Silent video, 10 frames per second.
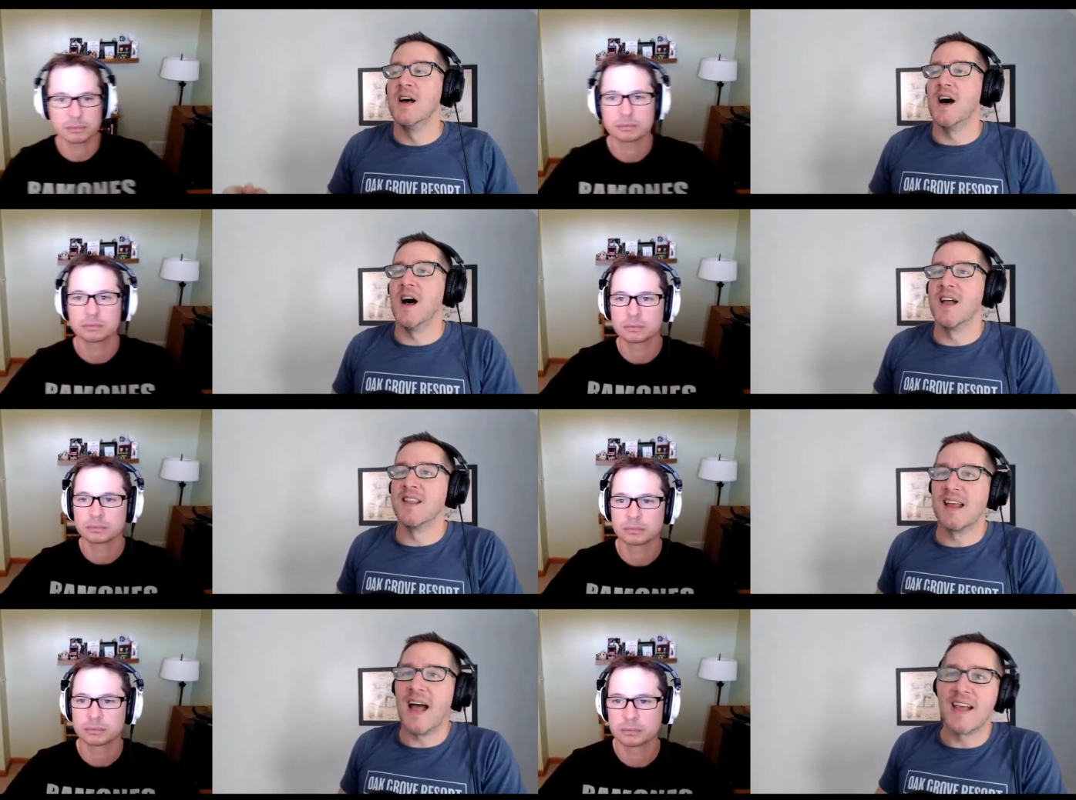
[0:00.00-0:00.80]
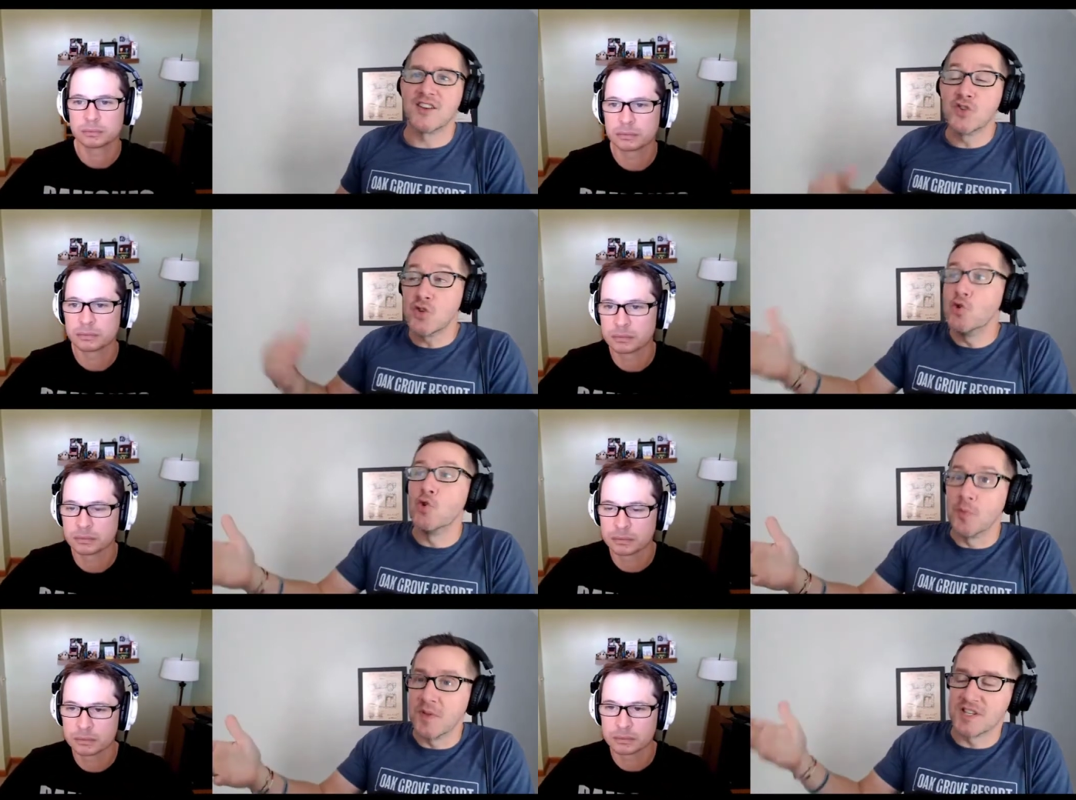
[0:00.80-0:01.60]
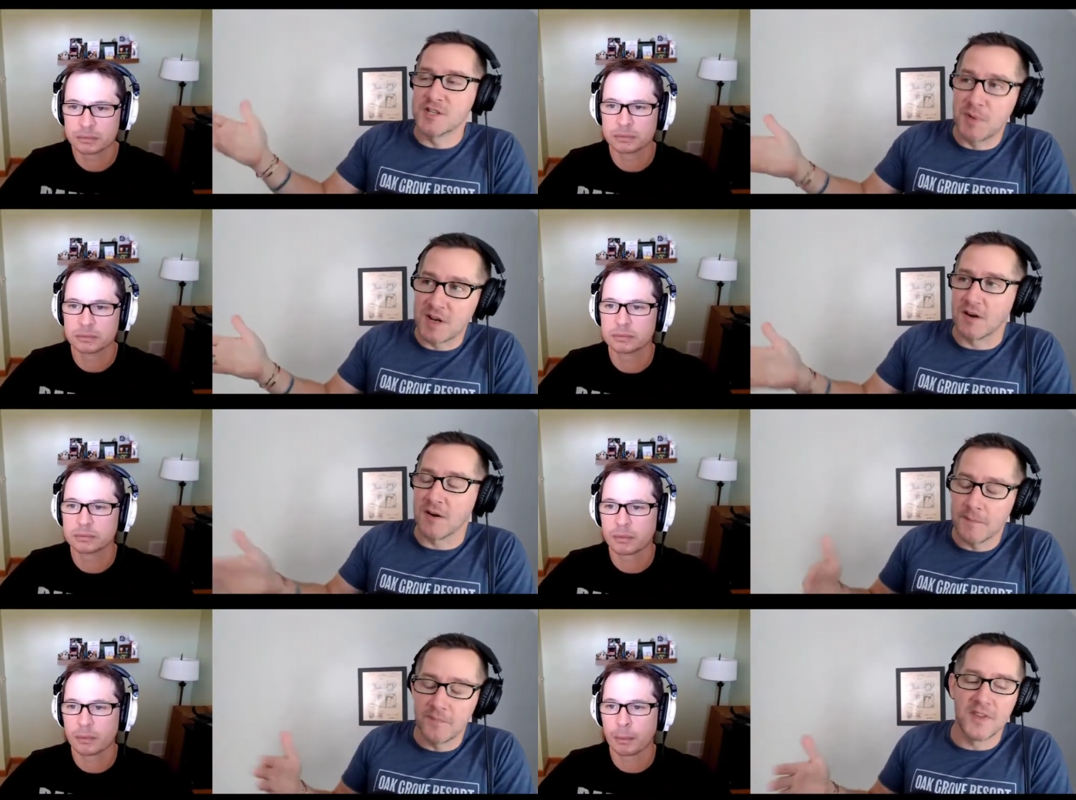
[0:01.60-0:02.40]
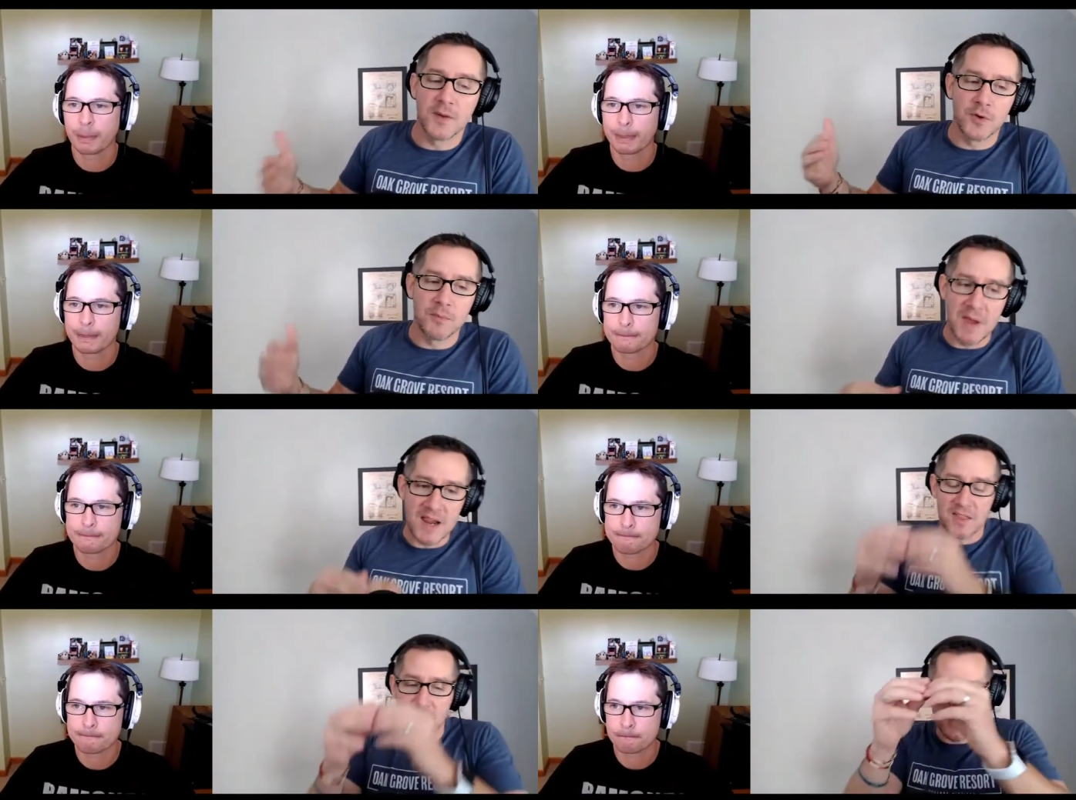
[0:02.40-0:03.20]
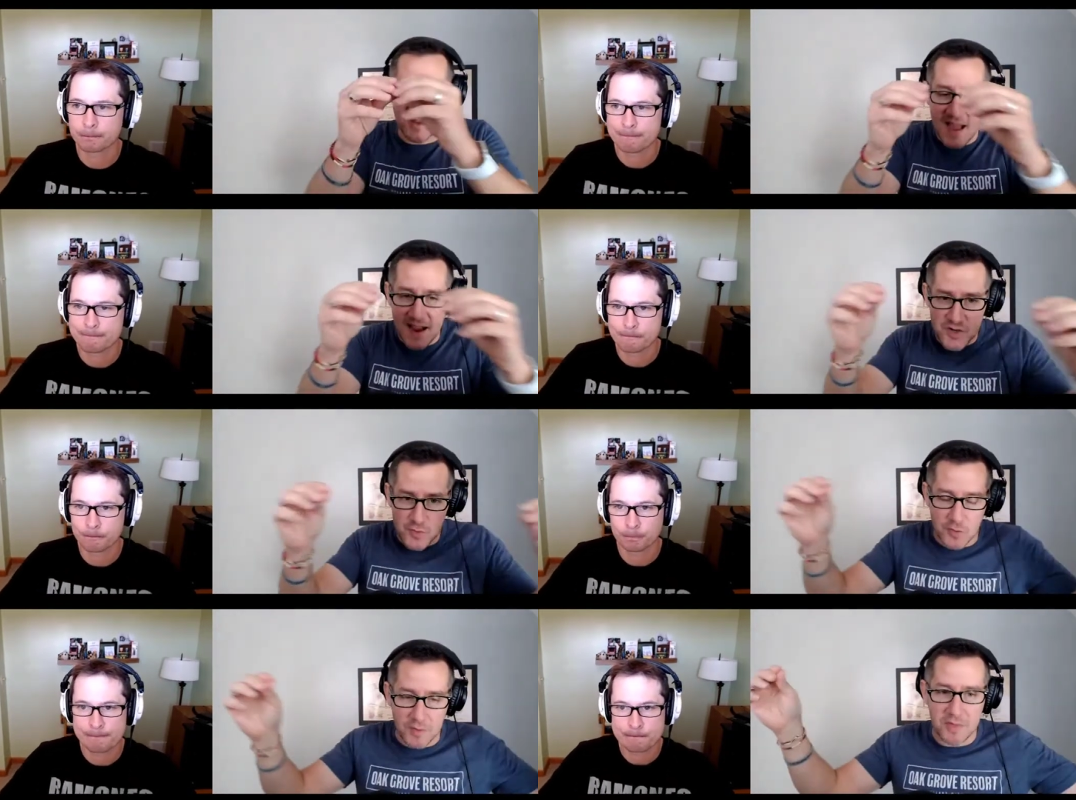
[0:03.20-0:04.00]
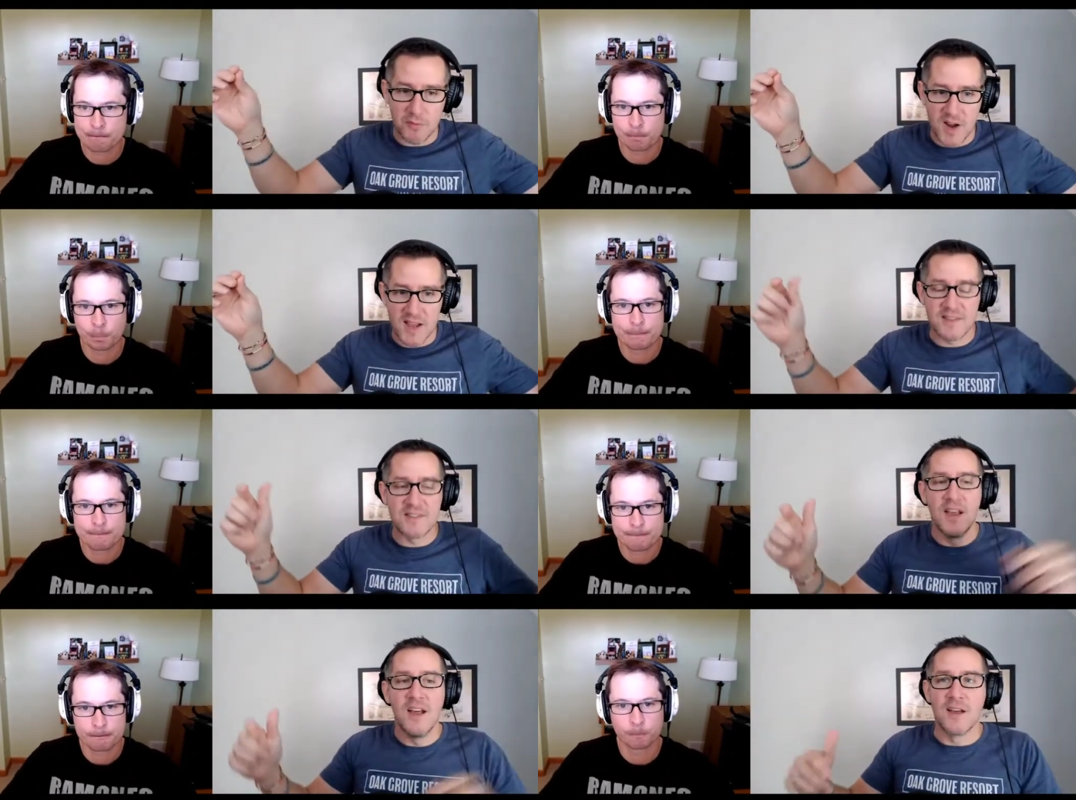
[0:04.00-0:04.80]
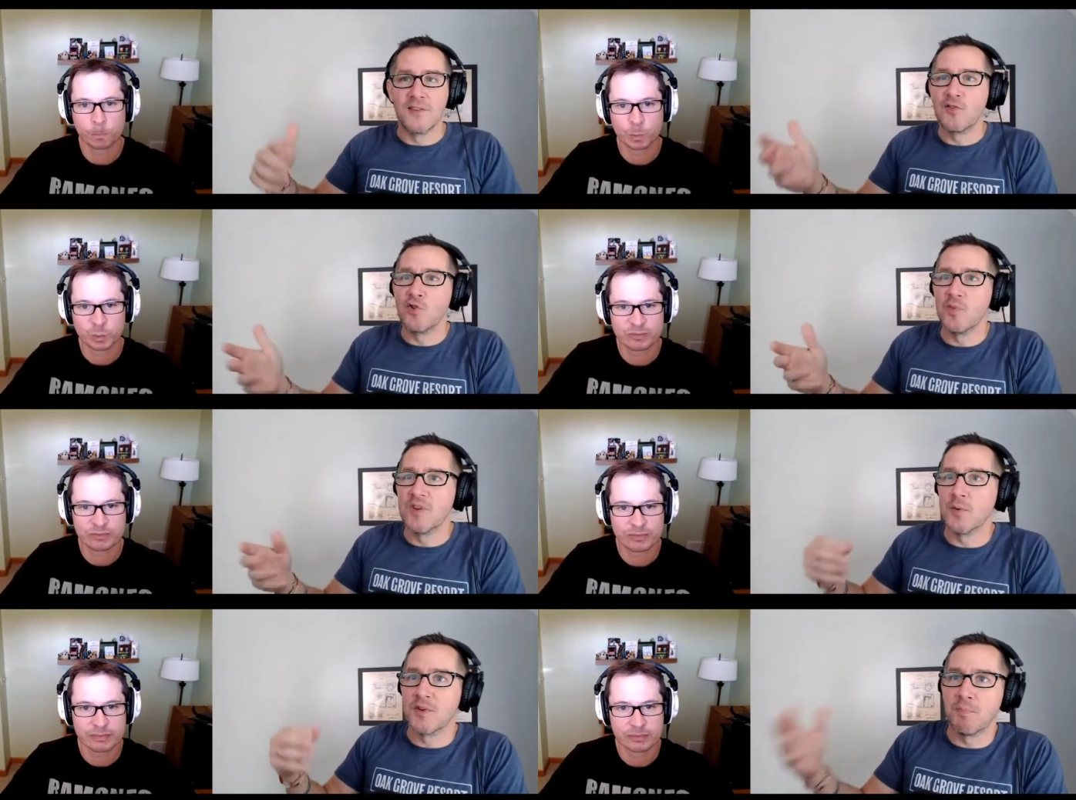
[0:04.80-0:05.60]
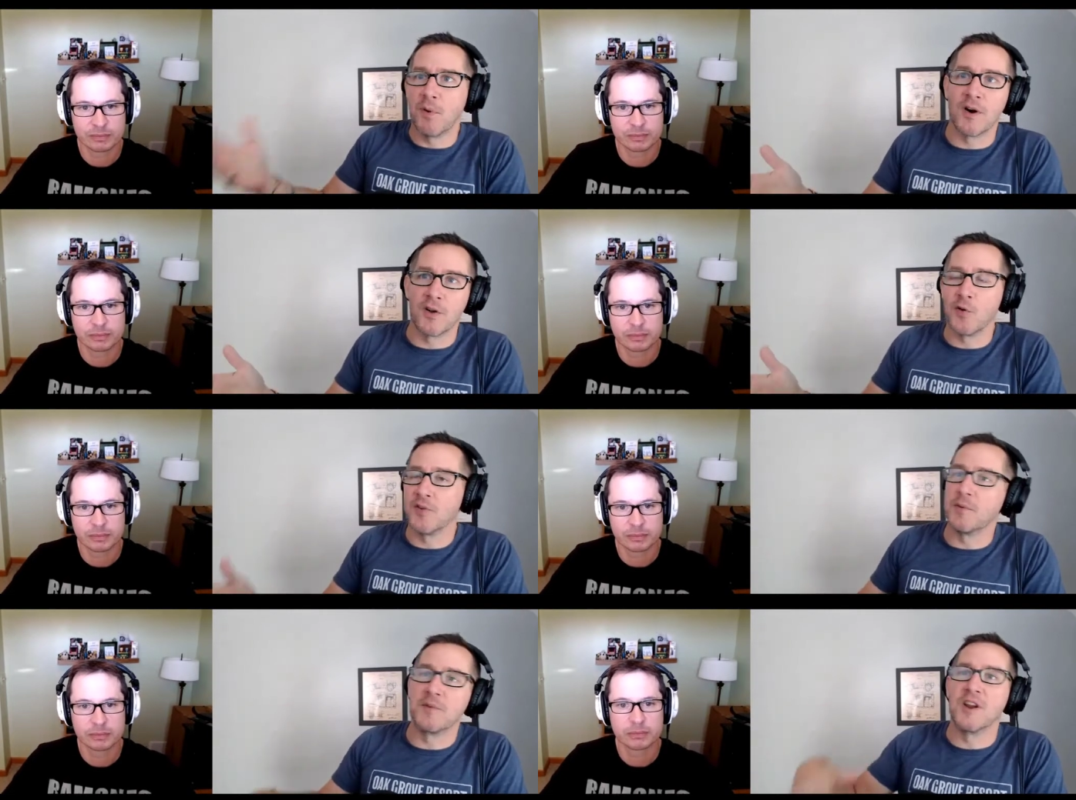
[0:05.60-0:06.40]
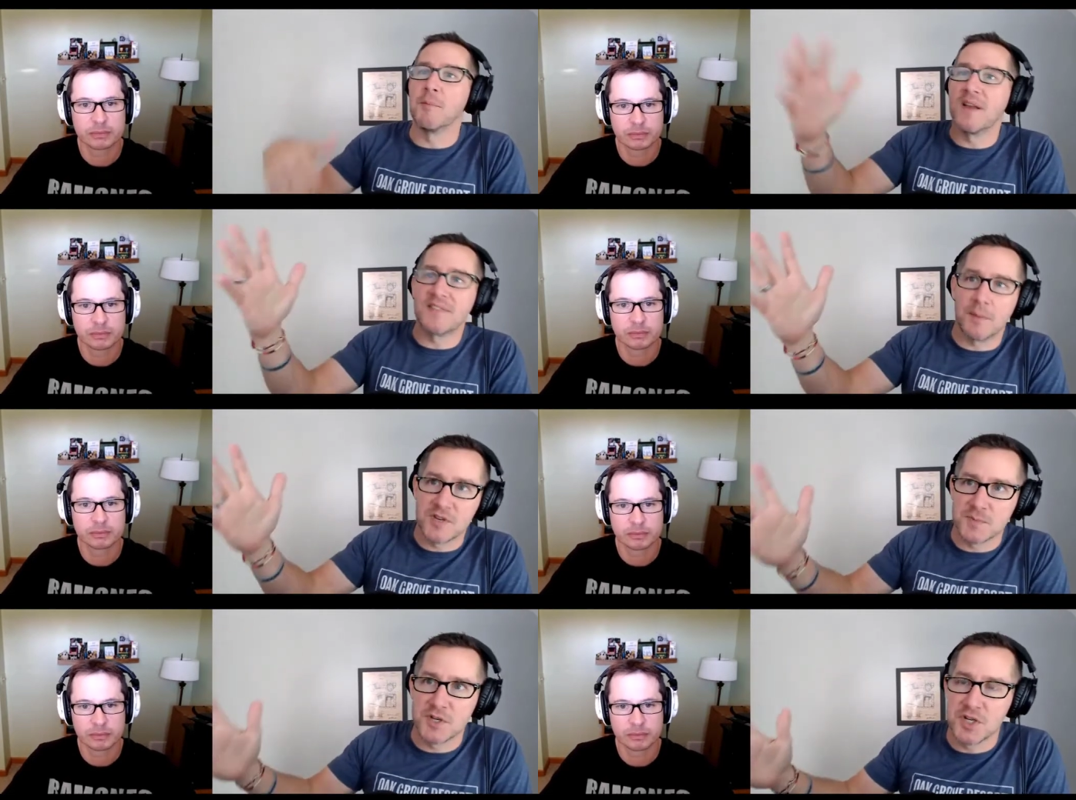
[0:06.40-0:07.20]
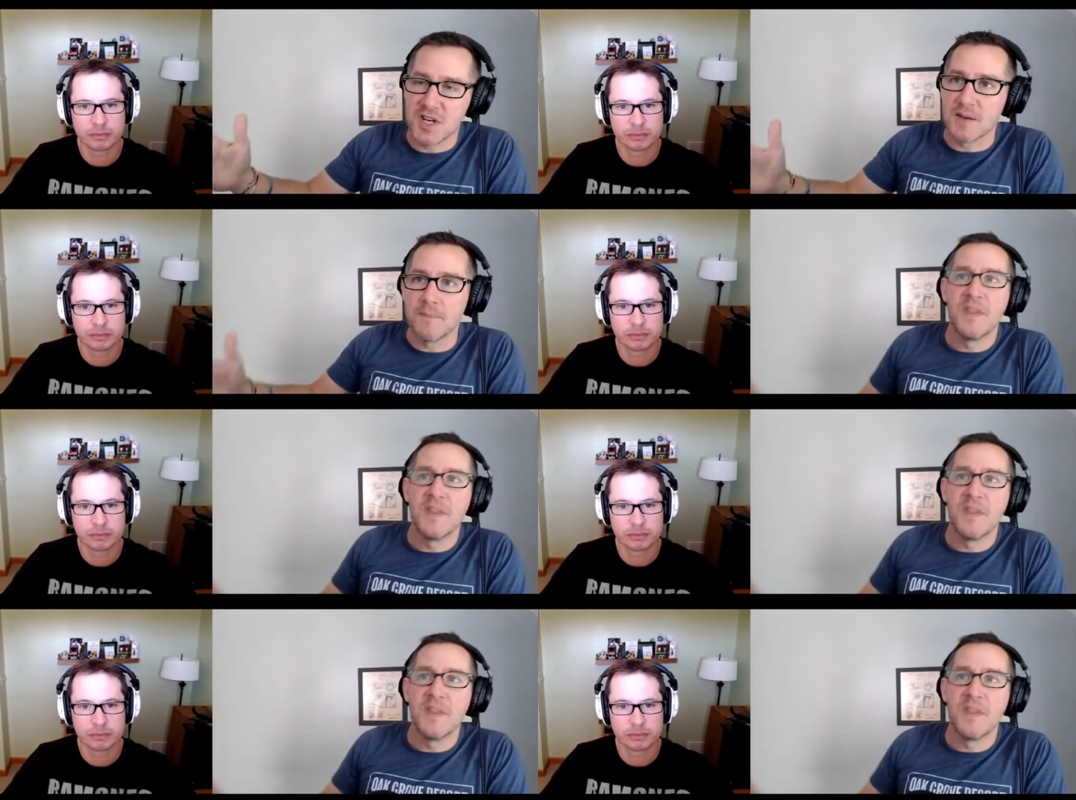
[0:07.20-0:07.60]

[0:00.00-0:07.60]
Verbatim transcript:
Speaker 1: uh, and the guy assumed the spinner that would make the actual threads assumed it was particles that was going to mess up his machine.